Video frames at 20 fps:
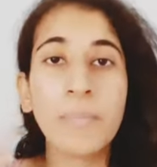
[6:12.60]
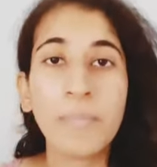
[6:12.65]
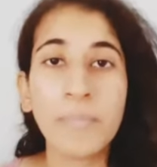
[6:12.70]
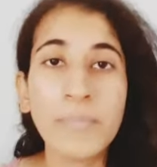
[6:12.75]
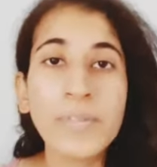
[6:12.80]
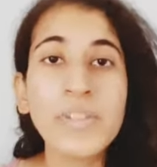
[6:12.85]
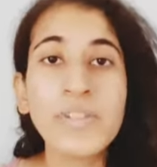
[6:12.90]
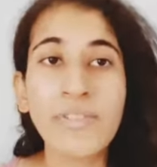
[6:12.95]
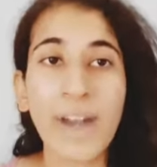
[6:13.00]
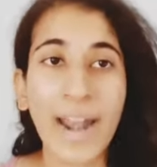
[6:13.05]

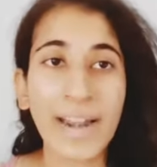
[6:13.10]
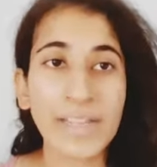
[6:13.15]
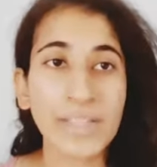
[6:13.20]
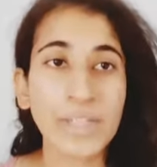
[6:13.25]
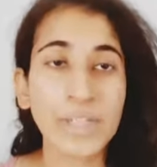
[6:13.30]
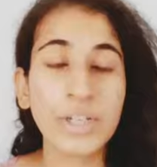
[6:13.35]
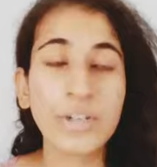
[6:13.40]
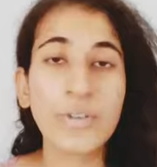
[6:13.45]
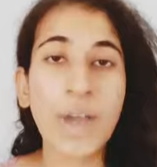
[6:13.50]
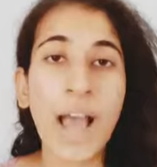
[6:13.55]

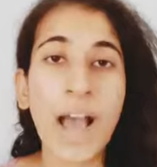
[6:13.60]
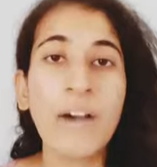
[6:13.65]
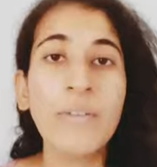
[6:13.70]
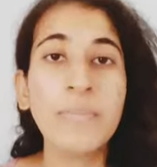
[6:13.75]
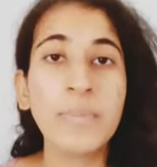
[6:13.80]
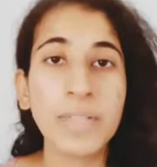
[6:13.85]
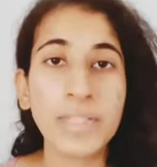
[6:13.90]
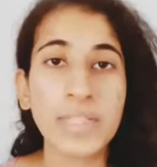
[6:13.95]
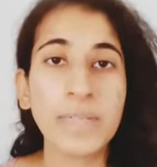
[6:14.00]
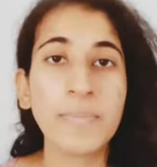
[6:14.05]
strategy to have
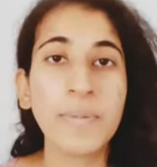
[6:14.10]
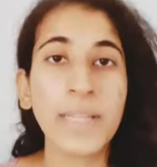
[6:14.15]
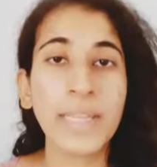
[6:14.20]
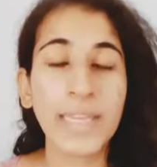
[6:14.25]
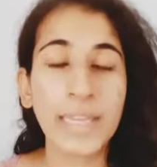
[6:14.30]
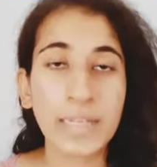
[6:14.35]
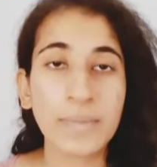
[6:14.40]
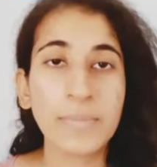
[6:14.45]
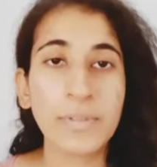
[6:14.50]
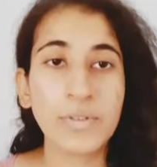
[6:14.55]
multiple
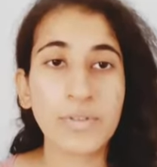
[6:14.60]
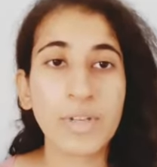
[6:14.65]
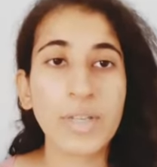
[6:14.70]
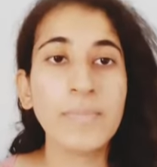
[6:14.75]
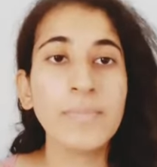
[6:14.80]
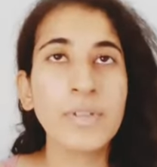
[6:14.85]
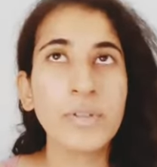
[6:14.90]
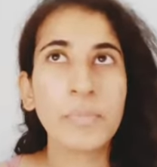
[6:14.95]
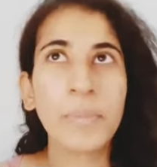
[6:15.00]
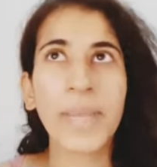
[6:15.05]
income
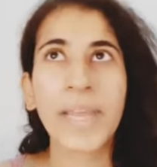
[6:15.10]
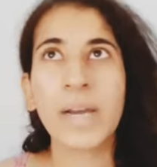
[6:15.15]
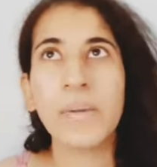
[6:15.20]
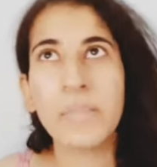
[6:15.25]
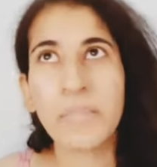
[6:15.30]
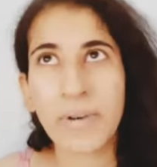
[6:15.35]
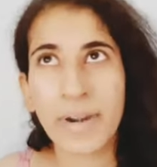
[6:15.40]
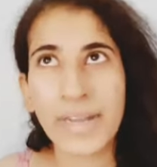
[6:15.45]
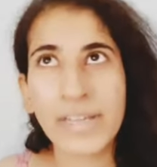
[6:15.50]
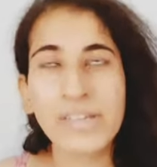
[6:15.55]
stream, to
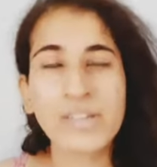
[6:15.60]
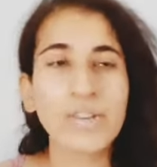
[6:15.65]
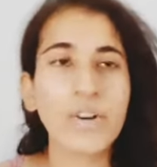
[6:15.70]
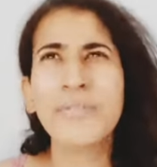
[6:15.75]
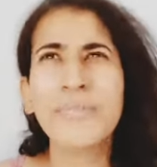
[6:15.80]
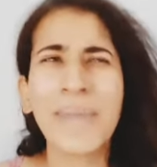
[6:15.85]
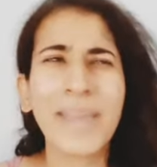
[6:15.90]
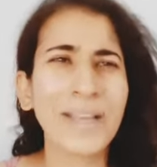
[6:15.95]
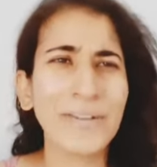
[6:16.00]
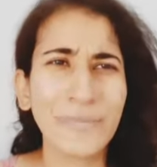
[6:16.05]
become rich,
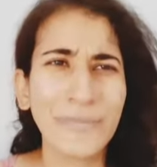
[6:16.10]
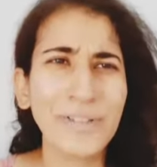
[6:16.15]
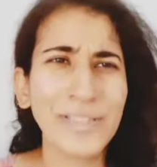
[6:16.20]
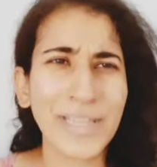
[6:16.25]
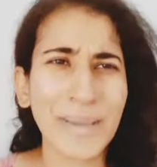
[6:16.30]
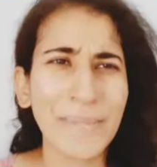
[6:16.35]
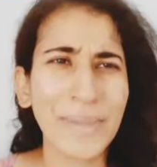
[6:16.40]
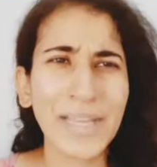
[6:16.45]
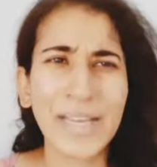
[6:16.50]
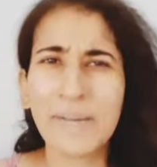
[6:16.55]
to make a
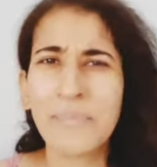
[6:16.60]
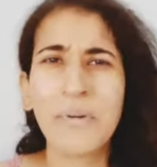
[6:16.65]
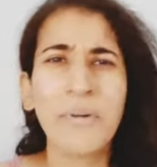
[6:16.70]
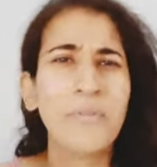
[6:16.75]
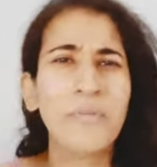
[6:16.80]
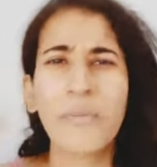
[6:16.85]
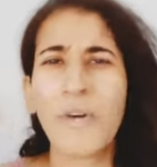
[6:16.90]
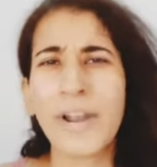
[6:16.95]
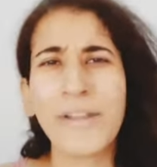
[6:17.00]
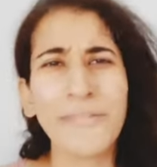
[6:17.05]
full-time income,
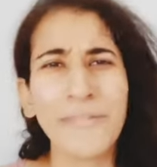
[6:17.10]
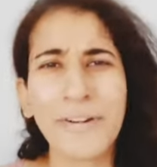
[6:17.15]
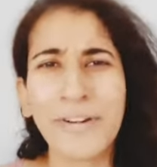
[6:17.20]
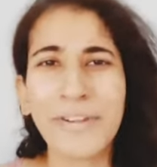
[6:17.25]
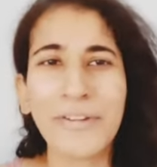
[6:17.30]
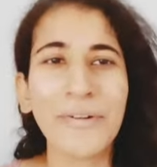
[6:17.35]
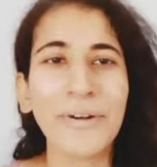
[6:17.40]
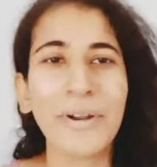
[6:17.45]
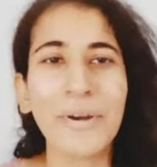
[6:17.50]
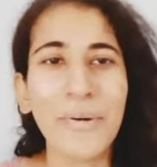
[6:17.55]
or whatever
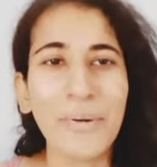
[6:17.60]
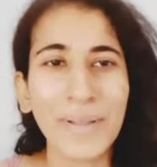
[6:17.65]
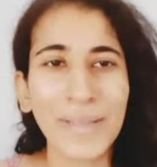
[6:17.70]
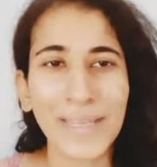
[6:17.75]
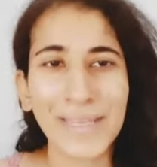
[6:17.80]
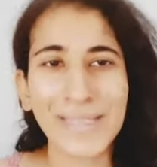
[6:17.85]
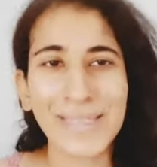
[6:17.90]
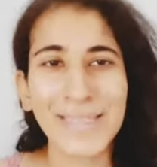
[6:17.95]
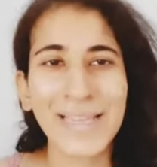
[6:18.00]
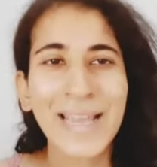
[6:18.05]
your goal
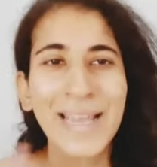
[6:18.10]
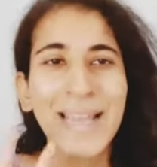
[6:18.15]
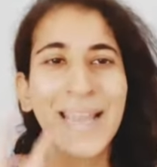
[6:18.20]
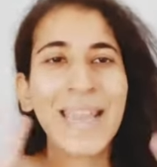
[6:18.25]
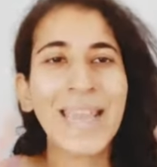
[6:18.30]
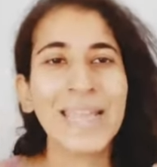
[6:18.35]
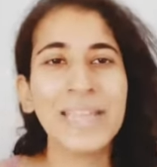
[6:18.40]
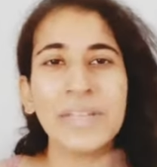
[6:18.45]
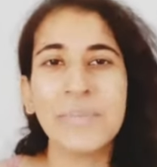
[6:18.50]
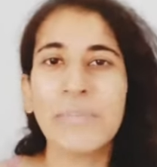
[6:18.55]
is
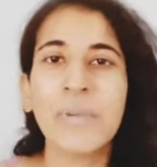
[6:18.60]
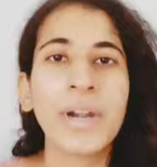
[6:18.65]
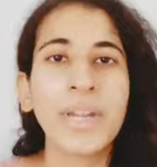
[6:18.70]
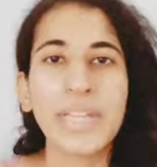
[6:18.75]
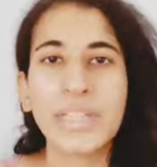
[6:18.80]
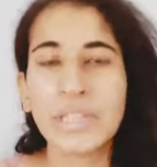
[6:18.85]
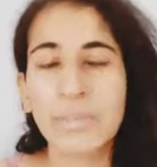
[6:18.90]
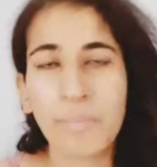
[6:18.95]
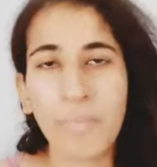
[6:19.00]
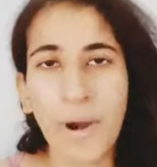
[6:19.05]
in the
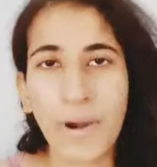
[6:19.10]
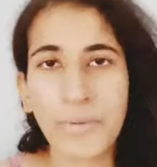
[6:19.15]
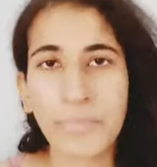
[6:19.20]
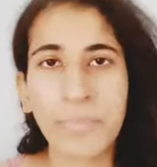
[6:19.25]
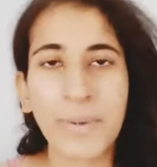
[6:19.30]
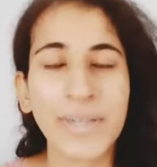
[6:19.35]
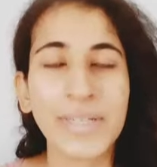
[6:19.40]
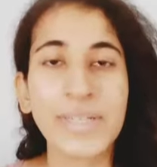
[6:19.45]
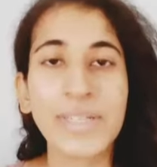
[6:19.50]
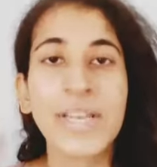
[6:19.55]
money
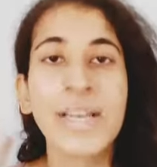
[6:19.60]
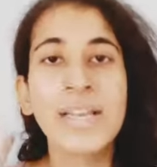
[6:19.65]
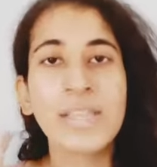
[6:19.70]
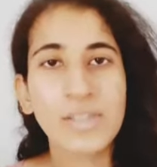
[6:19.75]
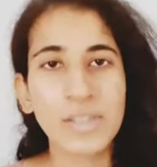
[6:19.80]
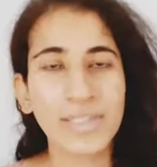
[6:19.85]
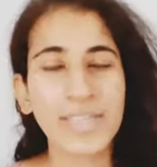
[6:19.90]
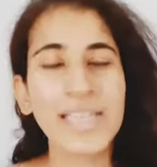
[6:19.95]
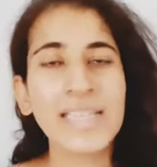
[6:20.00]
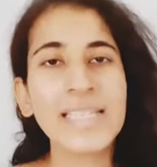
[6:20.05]
department.
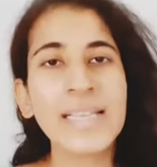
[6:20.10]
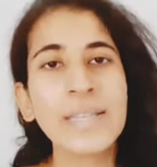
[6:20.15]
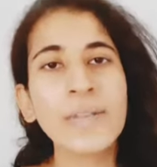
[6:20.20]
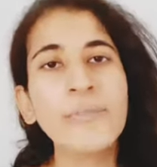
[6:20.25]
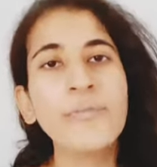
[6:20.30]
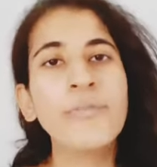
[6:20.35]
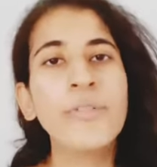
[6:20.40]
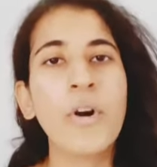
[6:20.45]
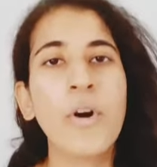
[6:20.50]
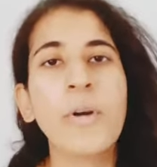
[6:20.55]
So these are
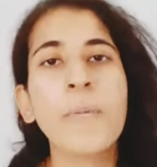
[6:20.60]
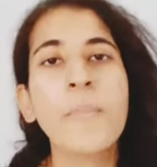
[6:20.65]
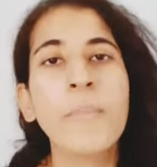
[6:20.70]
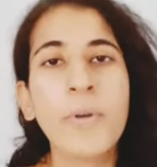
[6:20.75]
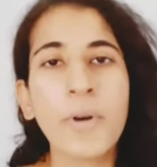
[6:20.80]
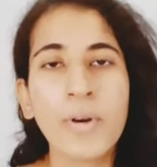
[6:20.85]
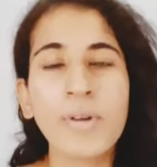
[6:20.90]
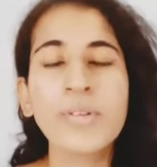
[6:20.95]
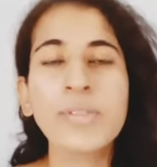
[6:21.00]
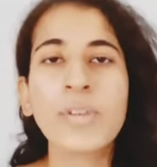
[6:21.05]
the 4
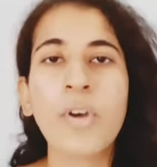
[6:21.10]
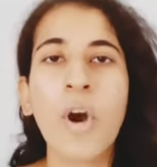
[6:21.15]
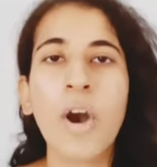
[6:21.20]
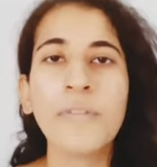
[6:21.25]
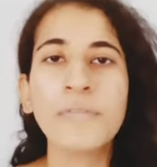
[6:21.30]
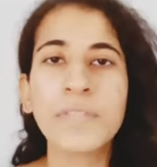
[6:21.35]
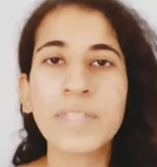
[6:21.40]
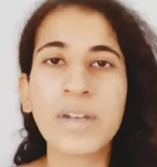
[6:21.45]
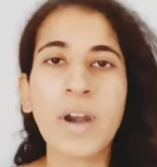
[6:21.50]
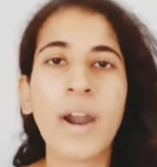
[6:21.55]
pros
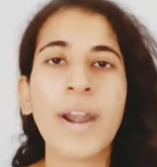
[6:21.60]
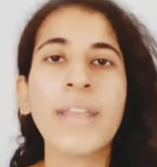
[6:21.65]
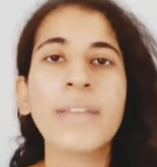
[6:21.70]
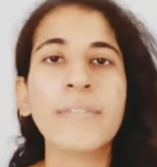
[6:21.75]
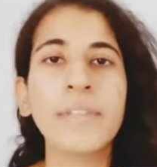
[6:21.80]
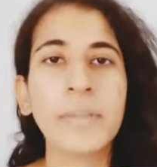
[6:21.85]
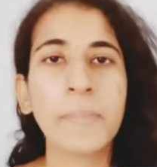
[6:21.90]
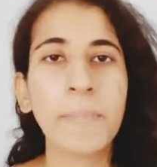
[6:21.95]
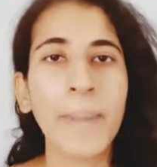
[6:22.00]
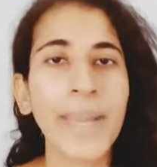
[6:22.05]
of starting
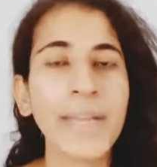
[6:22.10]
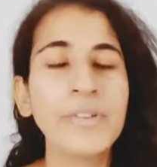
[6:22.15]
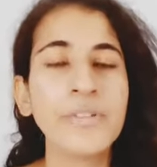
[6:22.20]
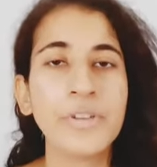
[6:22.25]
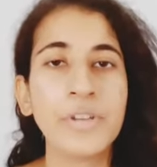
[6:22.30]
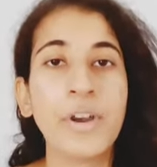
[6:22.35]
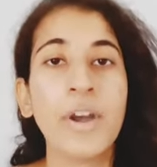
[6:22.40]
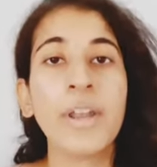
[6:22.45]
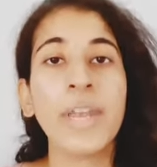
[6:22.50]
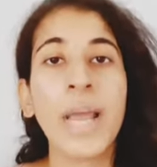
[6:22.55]
with the
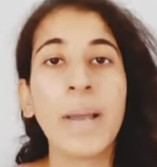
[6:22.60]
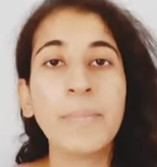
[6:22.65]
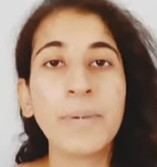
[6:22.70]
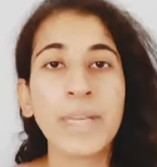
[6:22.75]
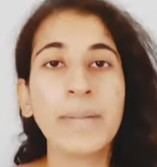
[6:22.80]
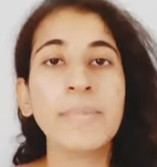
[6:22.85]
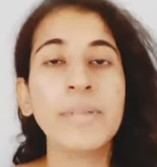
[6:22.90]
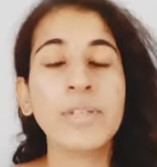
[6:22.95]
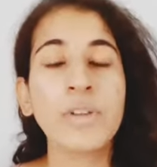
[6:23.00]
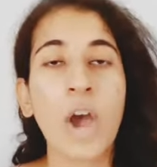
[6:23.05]
Patreon. Now I'm
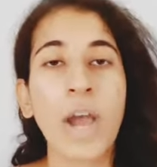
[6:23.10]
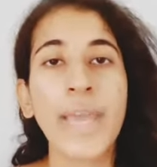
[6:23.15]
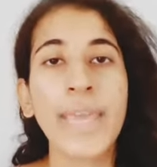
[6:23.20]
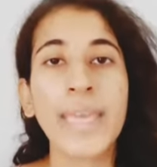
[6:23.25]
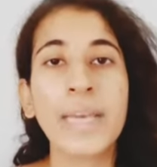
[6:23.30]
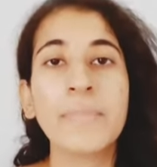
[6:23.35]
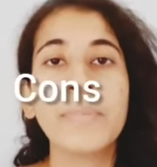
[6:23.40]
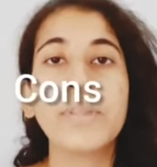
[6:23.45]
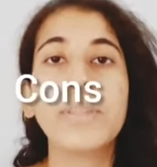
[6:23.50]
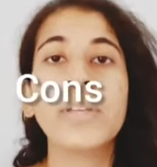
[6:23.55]
going to be
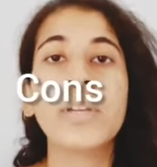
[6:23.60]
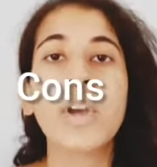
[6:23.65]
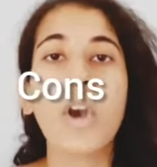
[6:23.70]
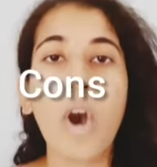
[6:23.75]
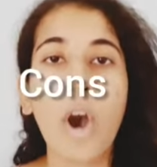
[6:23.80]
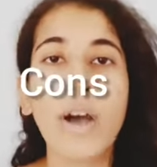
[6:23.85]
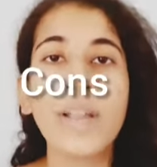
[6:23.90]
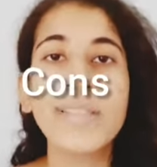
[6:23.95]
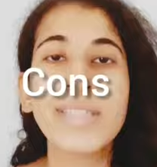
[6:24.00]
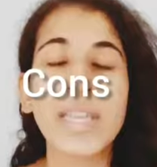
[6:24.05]
talking about the
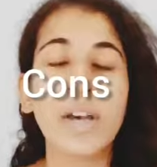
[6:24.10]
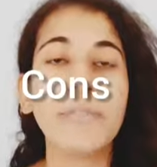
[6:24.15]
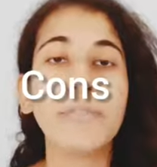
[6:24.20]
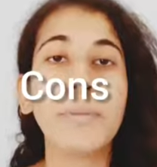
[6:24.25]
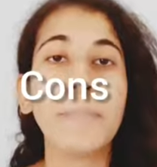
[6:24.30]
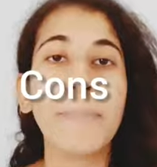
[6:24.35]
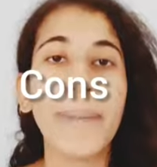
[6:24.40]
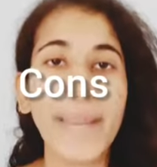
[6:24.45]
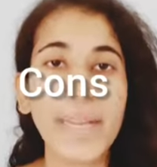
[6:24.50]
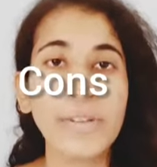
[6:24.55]
cons of
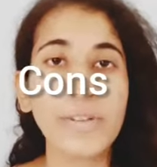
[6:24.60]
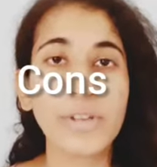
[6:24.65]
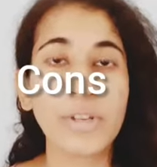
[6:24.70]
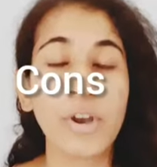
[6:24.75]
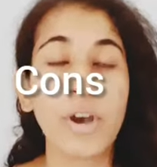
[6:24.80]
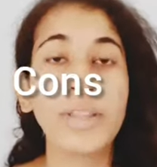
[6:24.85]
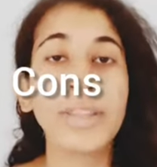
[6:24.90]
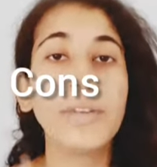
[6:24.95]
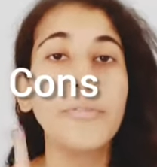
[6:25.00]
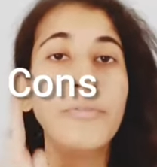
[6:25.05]
the
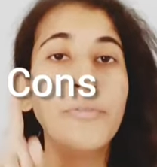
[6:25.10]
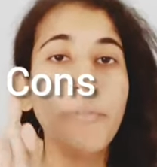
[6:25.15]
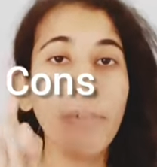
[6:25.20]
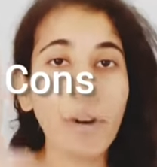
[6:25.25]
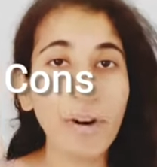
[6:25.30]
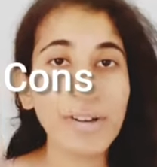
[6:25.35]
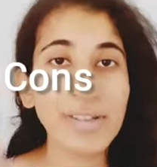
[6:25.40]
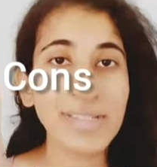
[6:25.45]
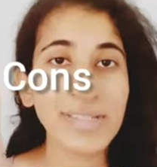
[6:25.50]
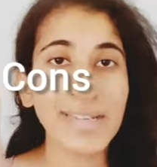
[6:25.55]
Patreon. The
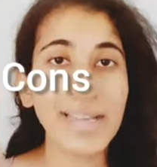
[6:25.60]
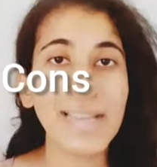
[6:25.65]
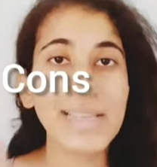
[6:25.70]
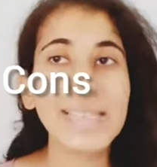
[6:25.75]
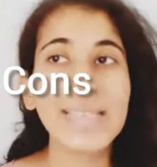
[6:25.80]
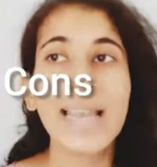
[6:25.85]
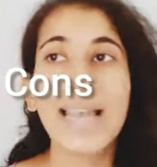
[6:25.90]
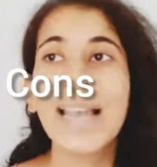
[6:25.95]
first is,